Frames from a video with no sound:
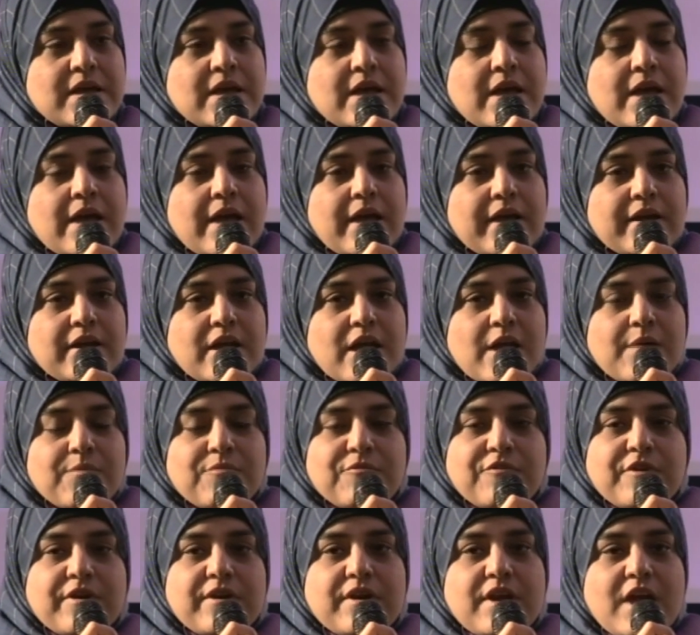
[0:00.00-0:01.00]
And
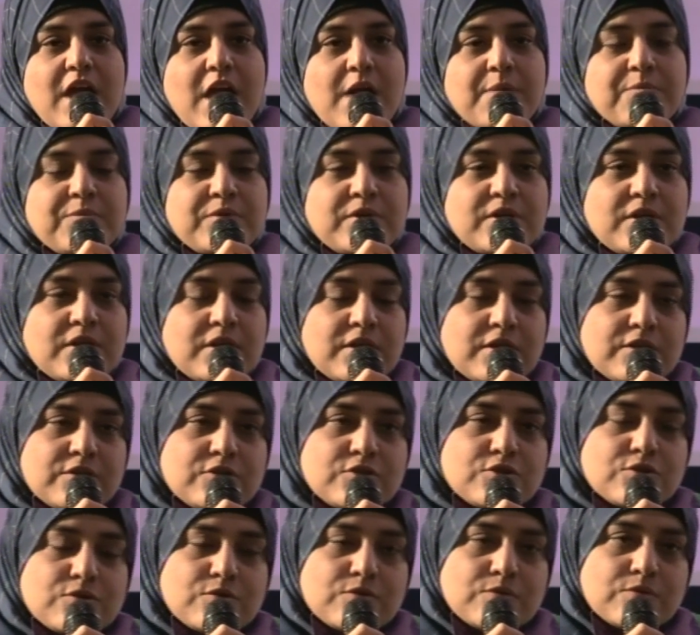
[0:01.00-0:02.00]
I'm very happy
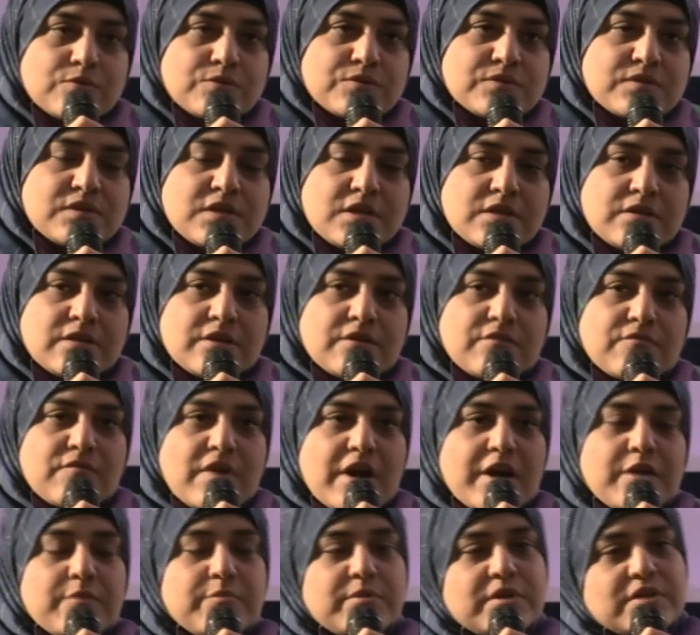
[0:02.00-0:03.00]
to see the
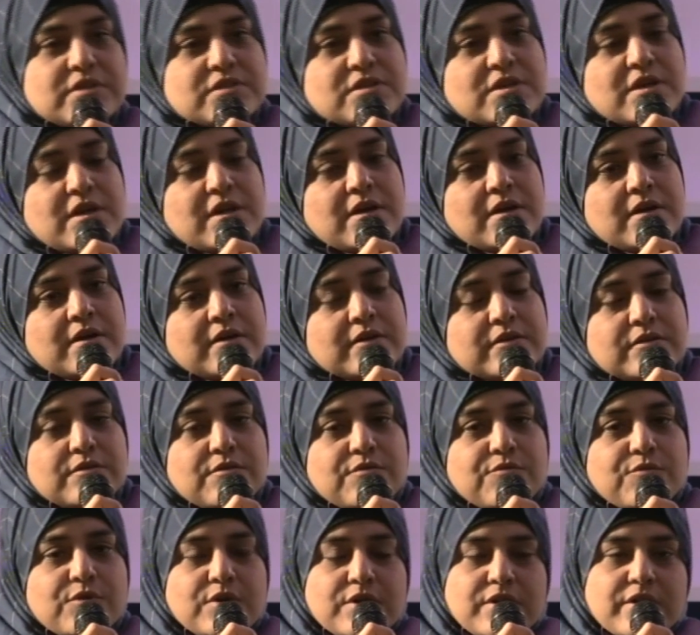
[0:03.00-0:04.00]
environment here, the
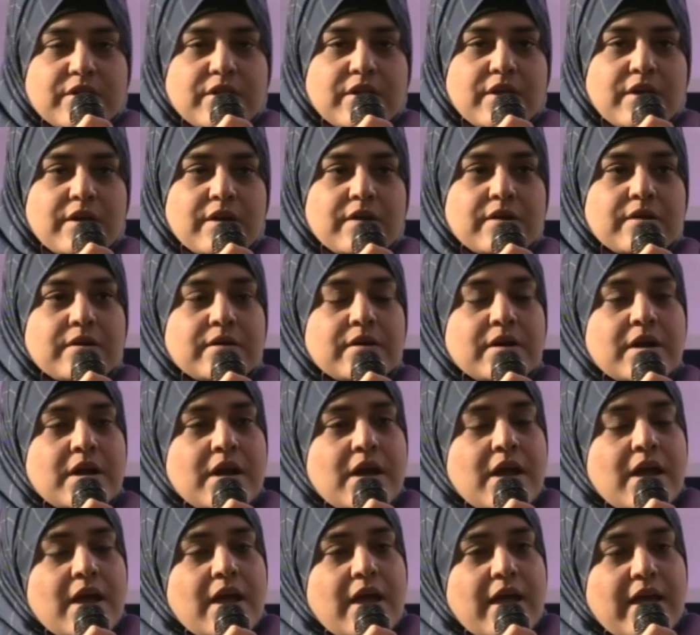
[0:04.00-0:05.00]
work here,
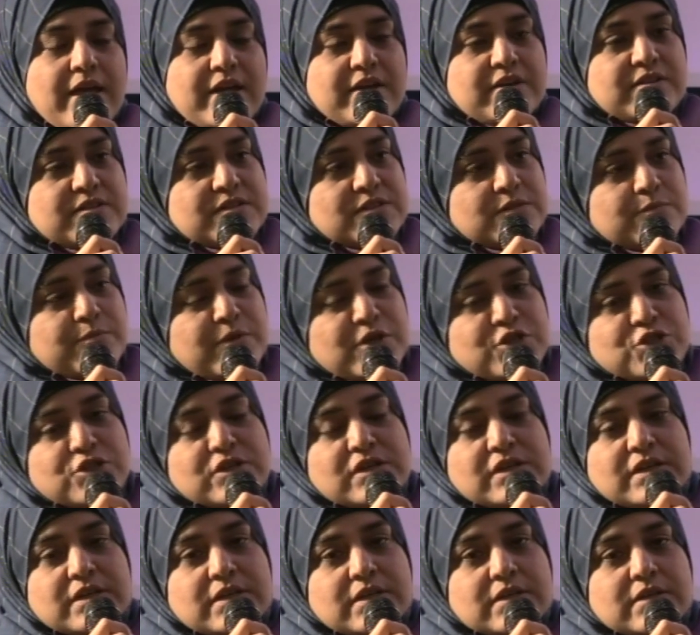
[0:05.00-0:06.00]
and
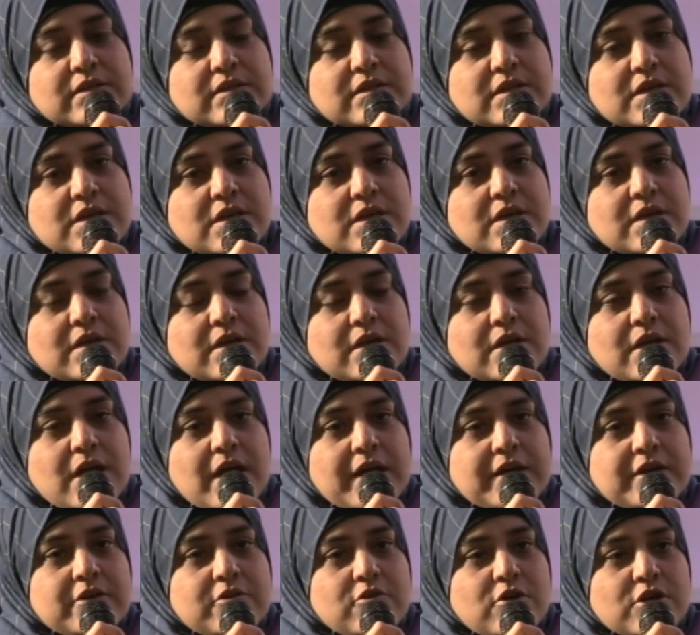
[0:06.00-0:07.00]
especially the
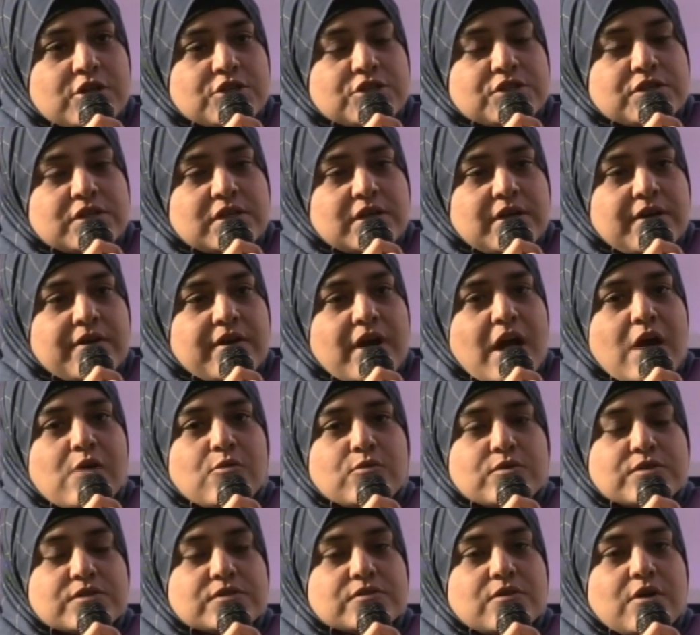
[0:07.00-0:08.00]
ideological
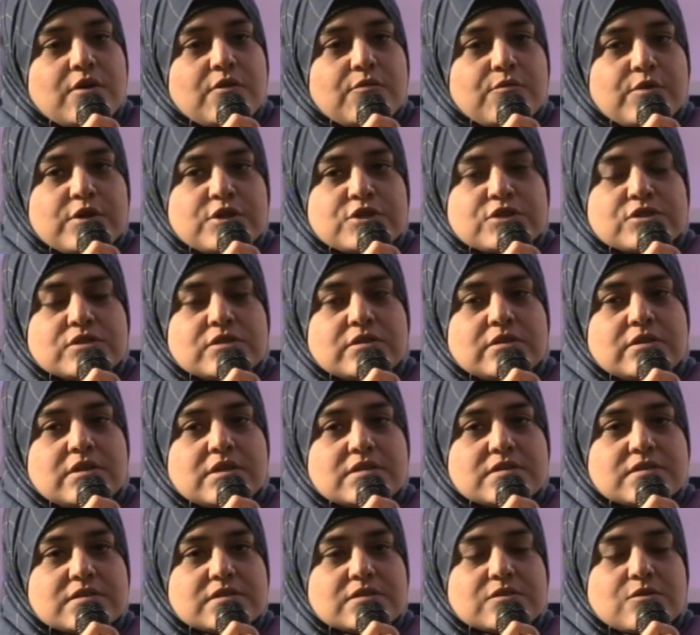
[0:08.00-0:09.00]
grounds on which
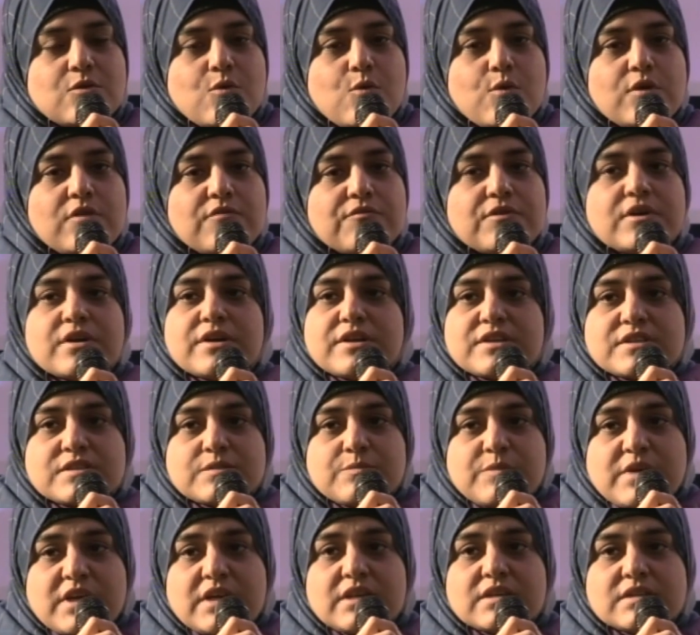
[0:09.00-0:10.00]
this whole work is
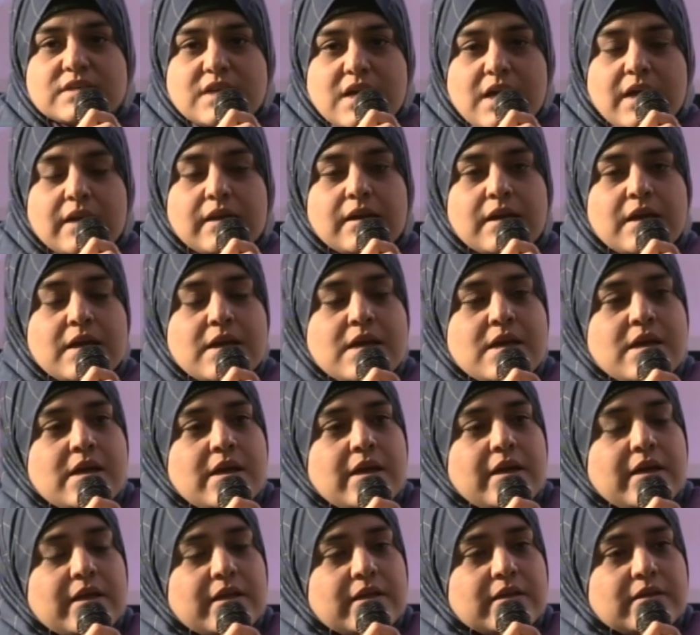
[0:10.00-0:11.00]
being done,
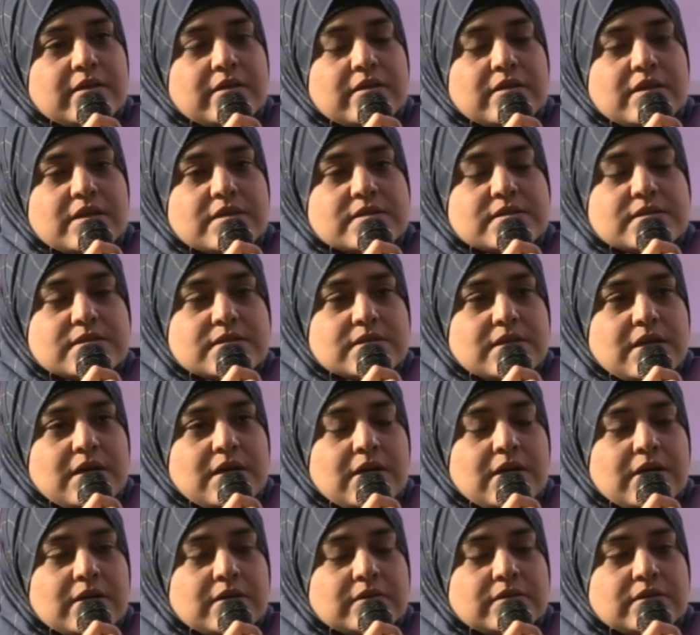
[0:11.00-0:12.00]
and this
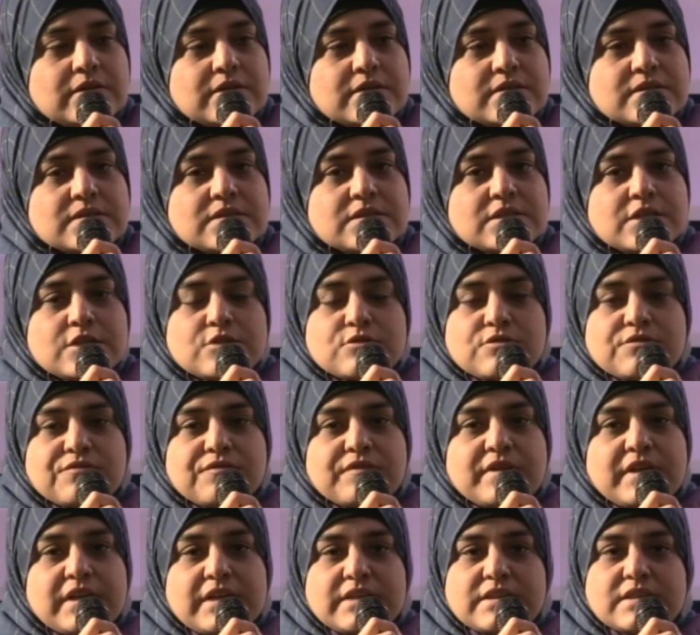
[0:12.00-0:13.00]
this state
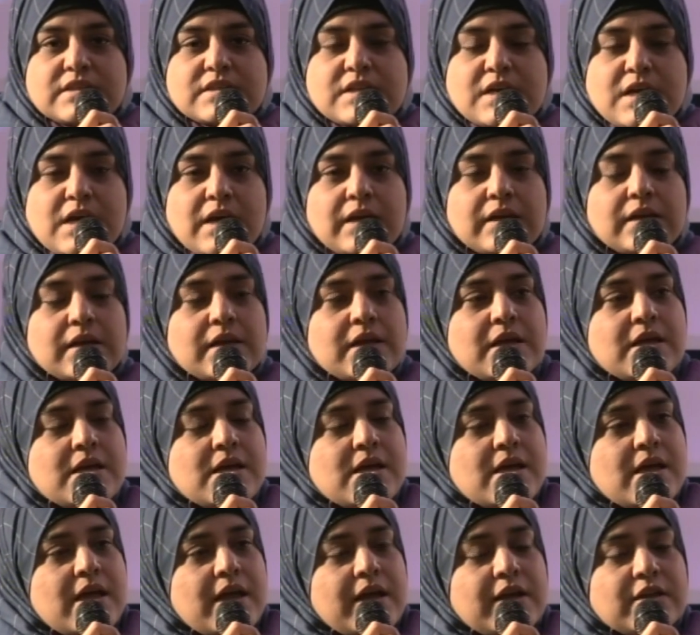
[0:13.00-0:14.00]
of Kelantan,
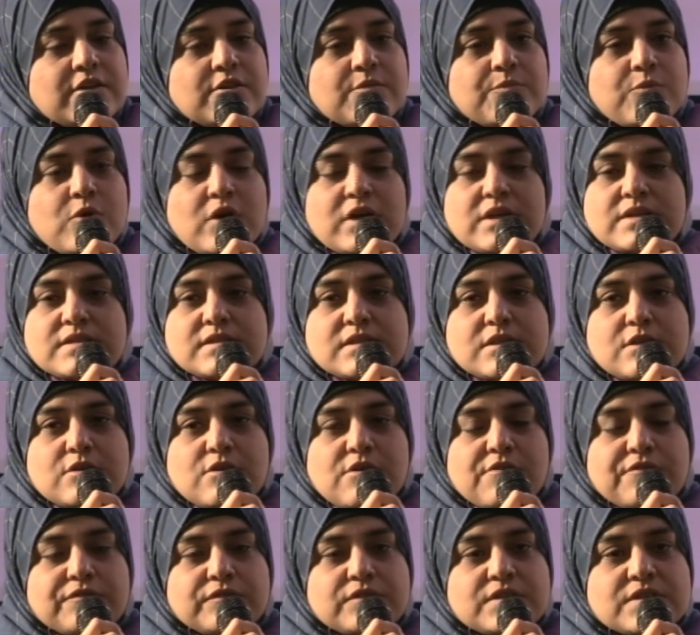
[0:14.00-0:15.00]
and the policy
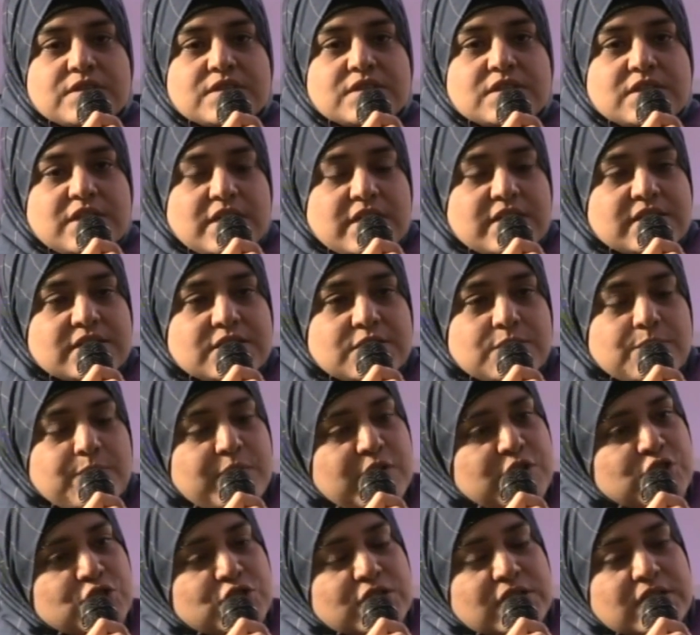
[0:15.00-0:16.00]
of the state
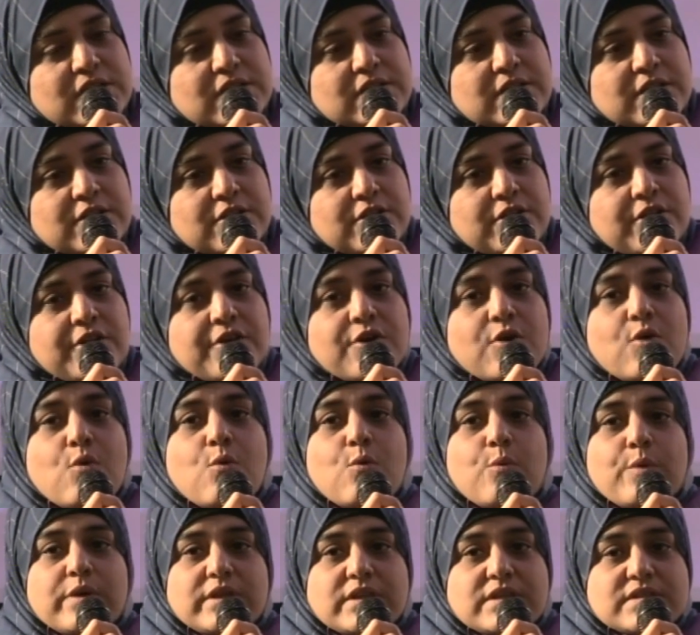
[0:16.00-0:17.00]
especially, that grow
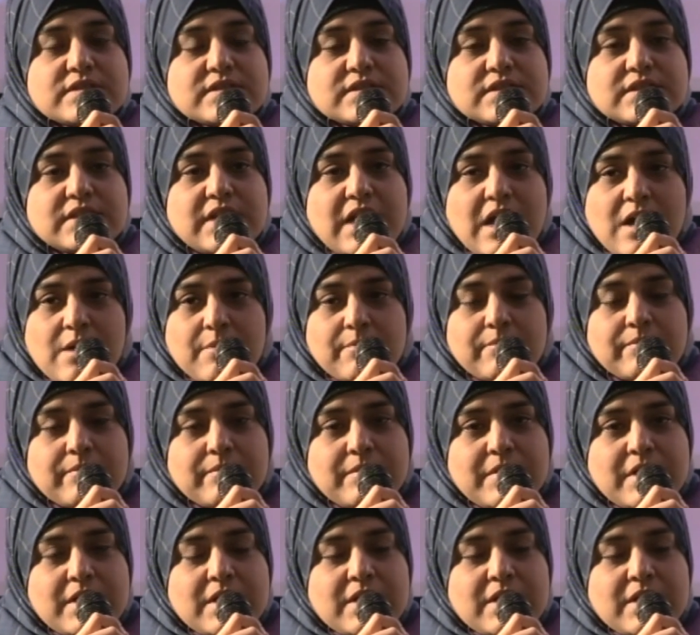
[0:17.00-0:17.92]
with Islam.